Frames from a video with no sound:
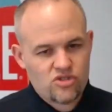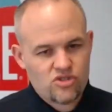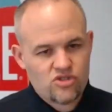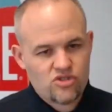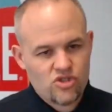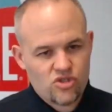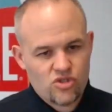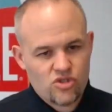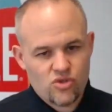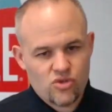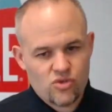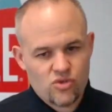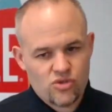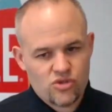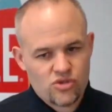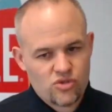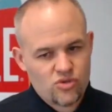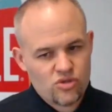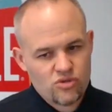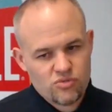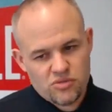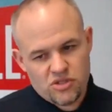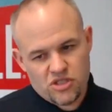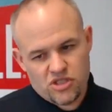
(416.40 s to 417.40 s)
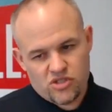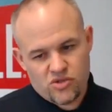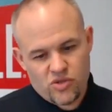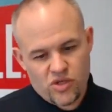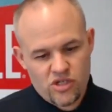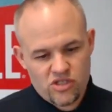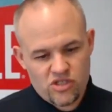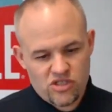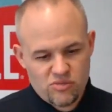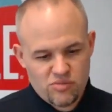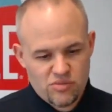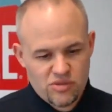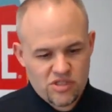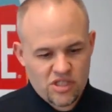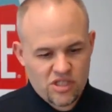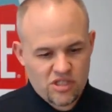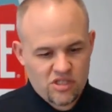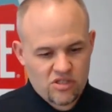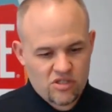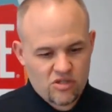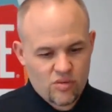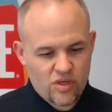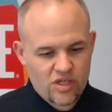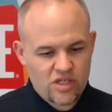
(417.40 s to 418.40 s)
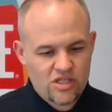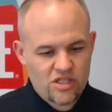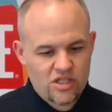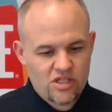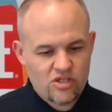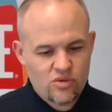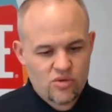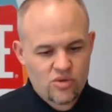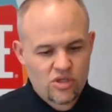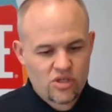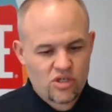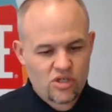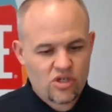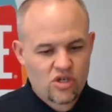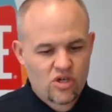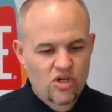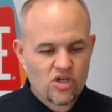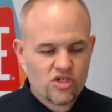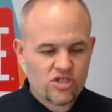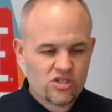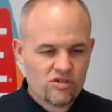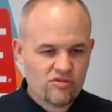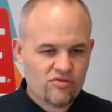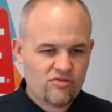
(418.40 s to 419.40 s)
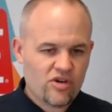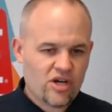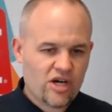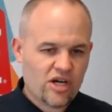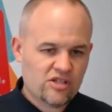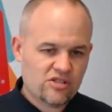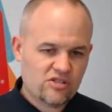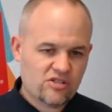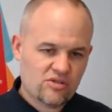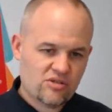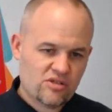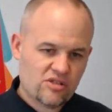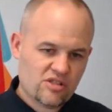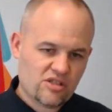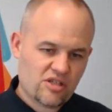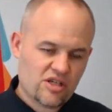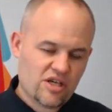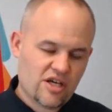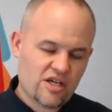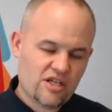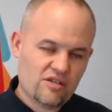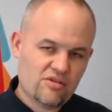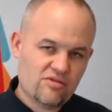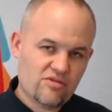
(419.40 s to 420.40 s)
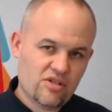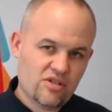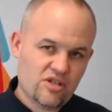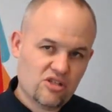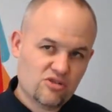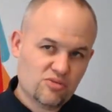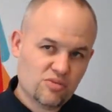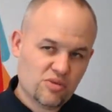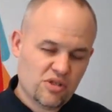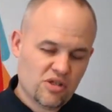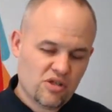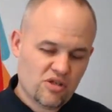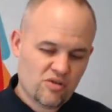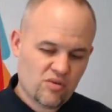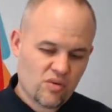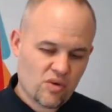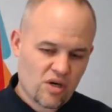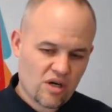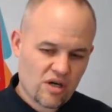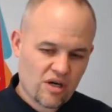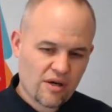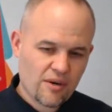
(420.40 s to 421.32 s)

do, school administrators in particular, what can they do to encourage and foster this kind of interdisciplinary work?